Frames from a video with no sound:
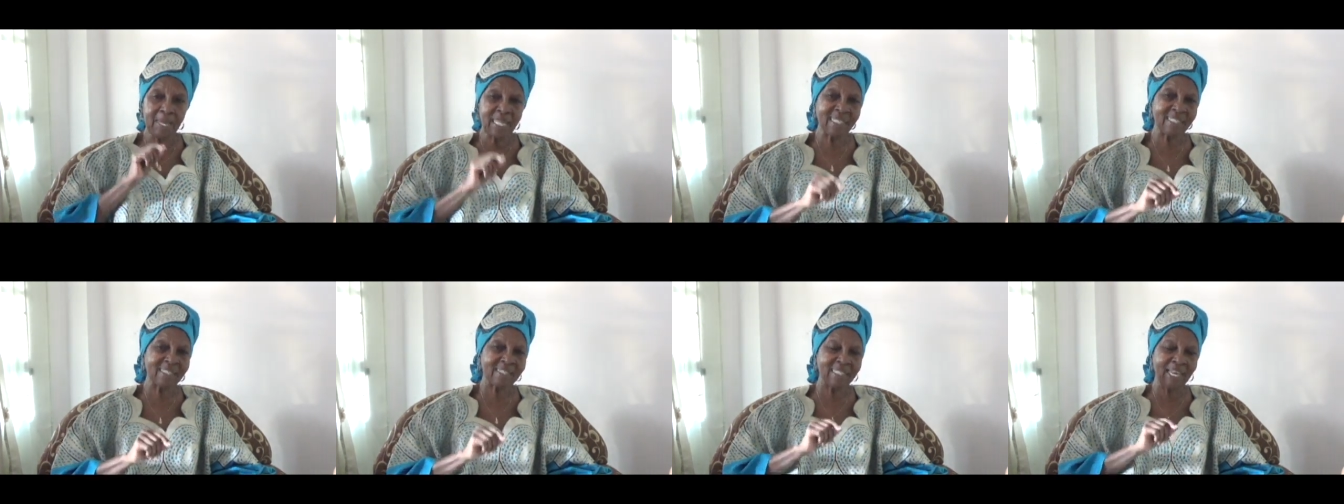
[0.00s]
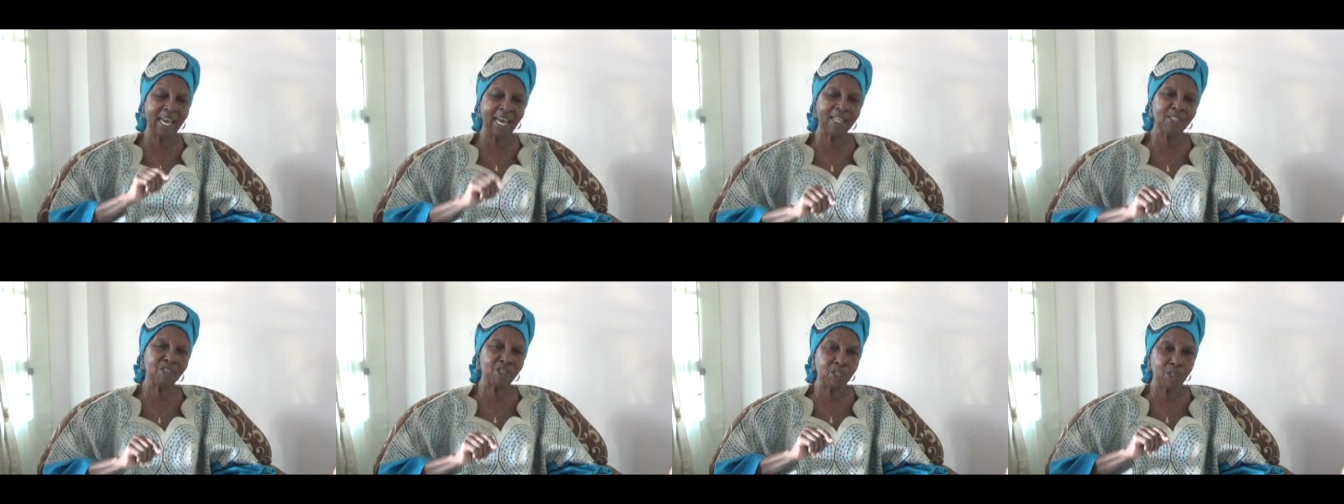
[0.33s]
the
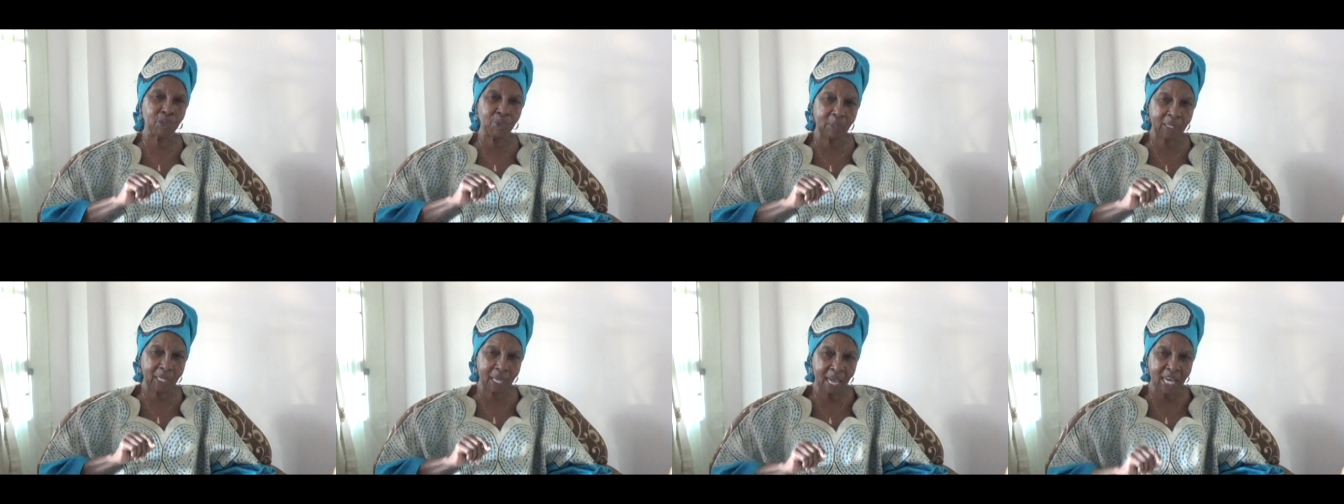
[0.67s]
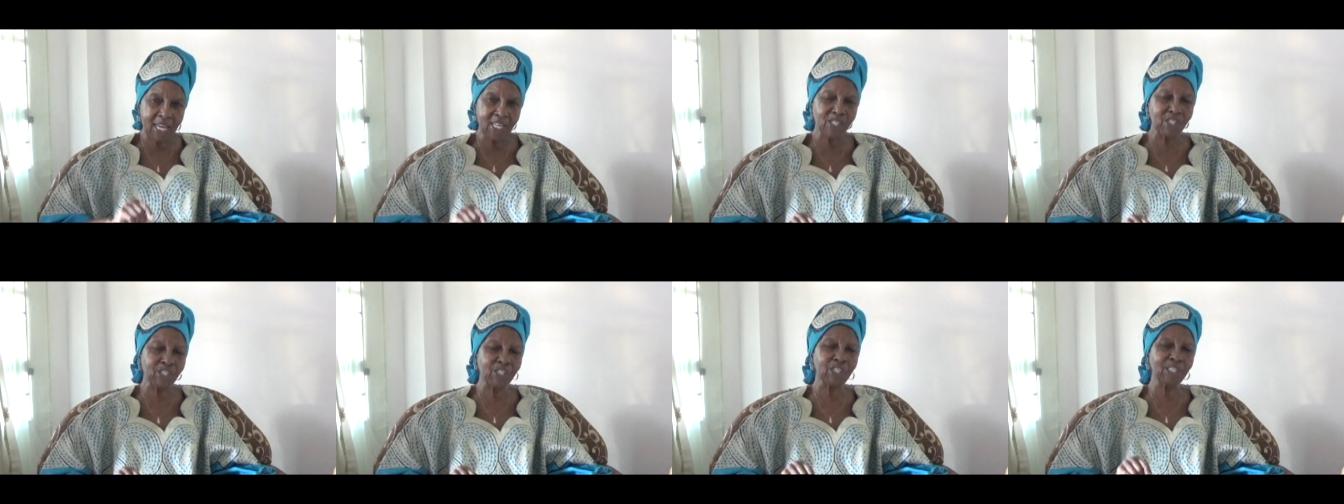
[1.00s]

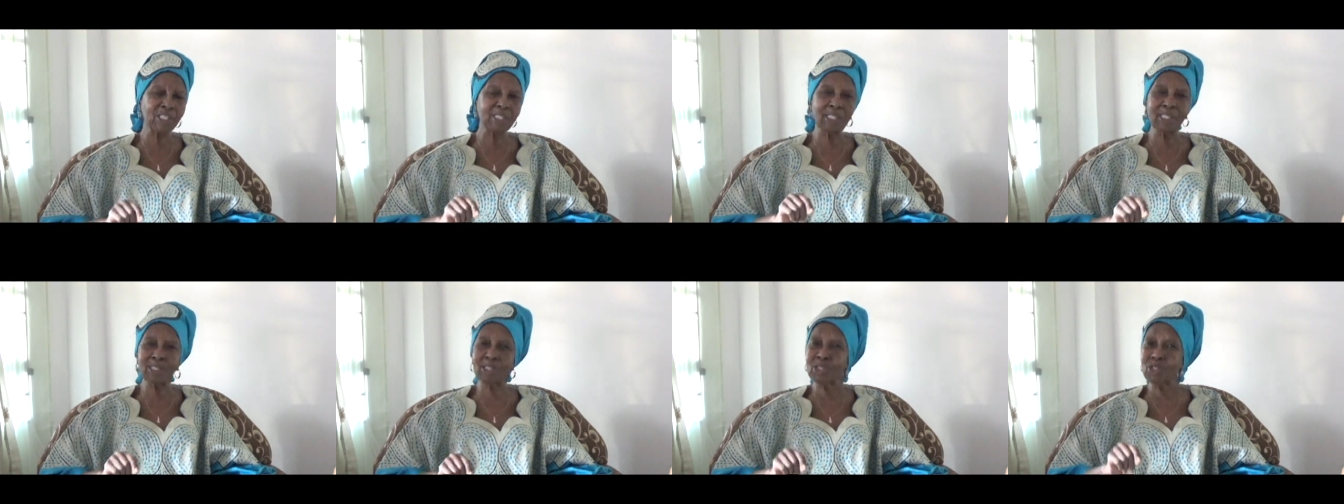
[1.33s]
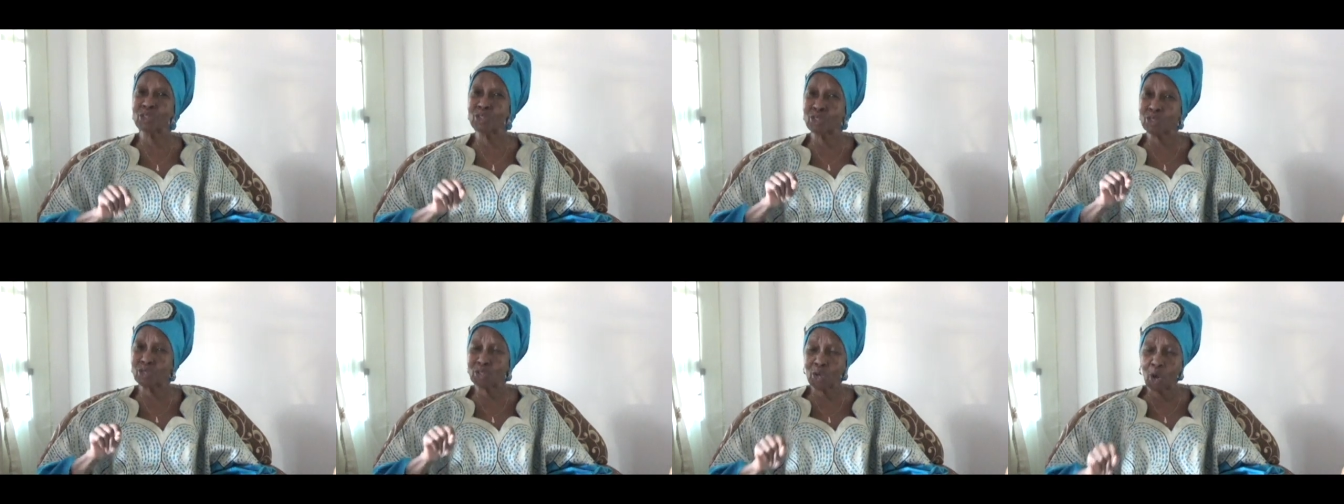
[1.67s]

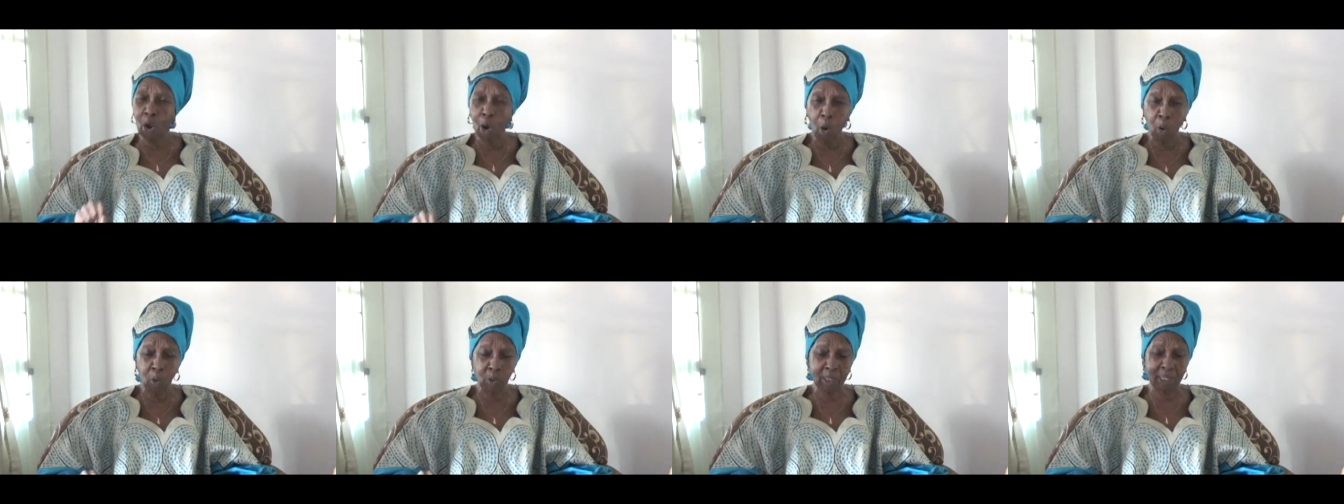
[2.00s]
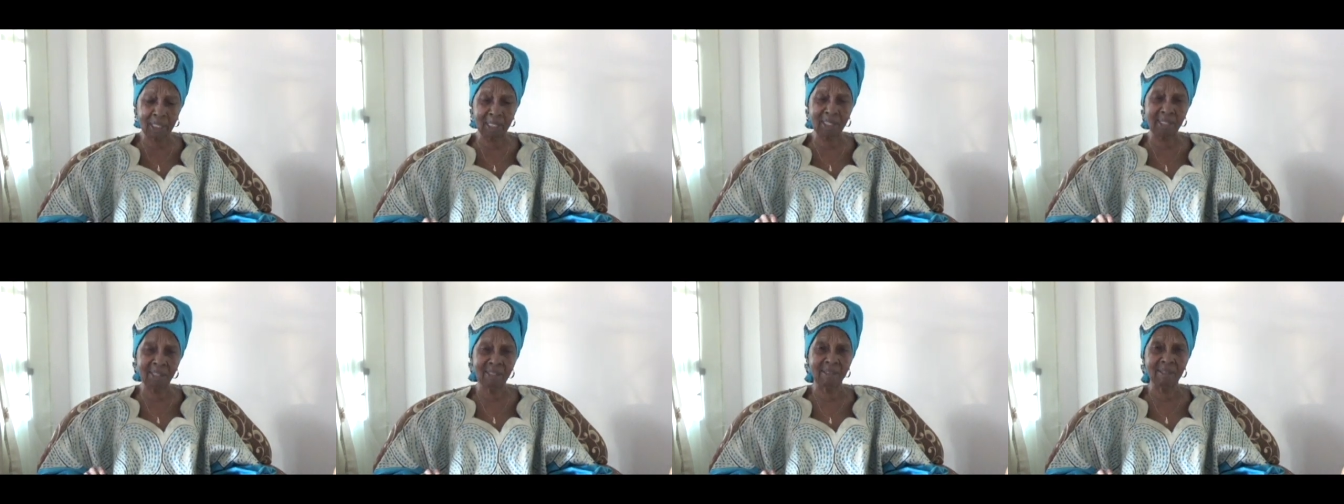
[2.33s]
miseducation that is
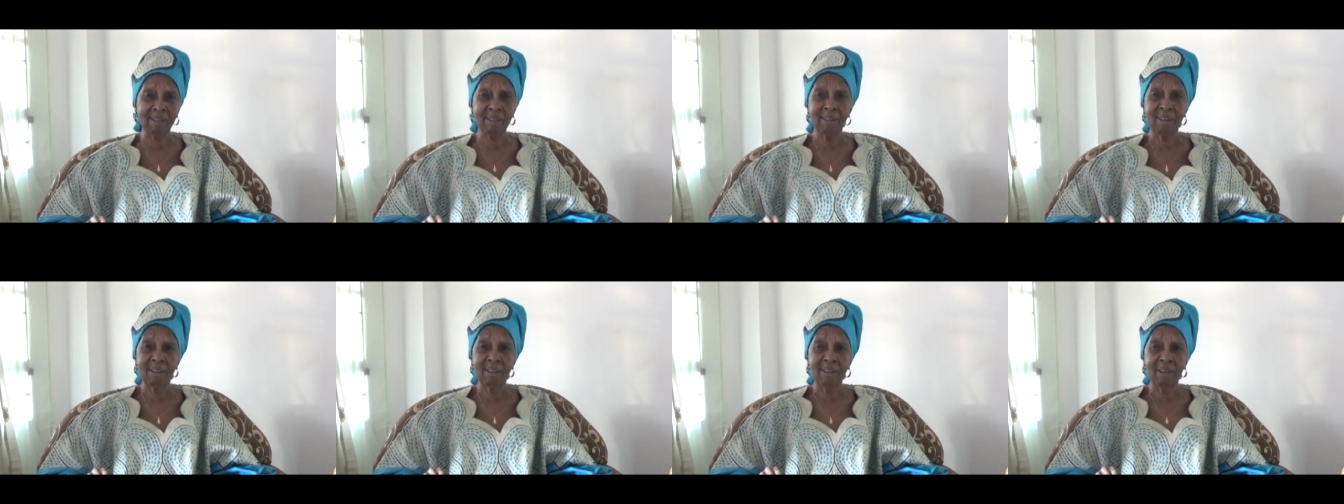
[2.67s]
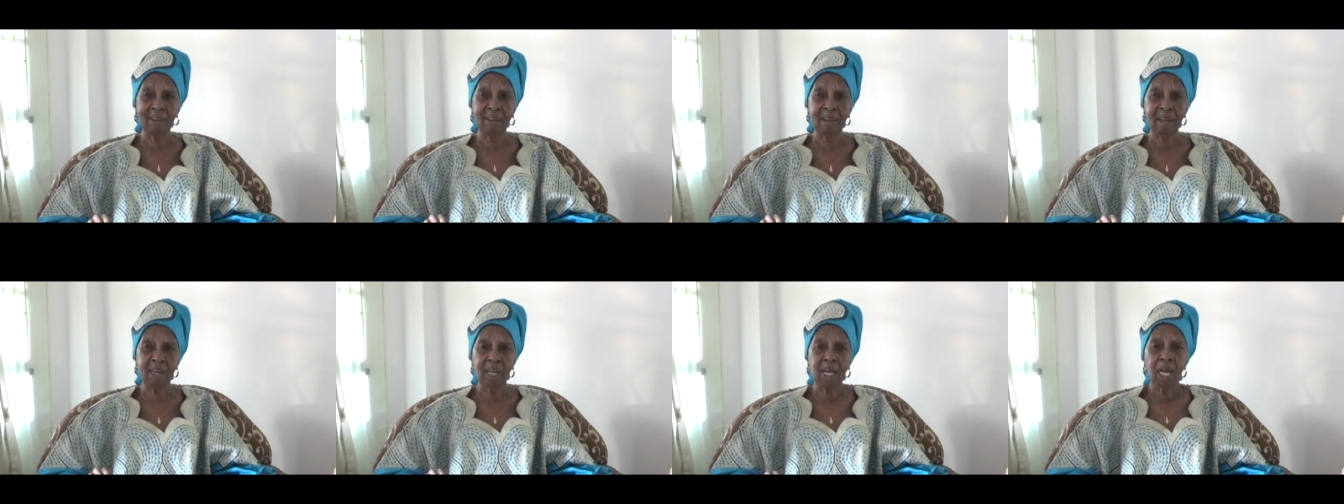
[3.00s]
taught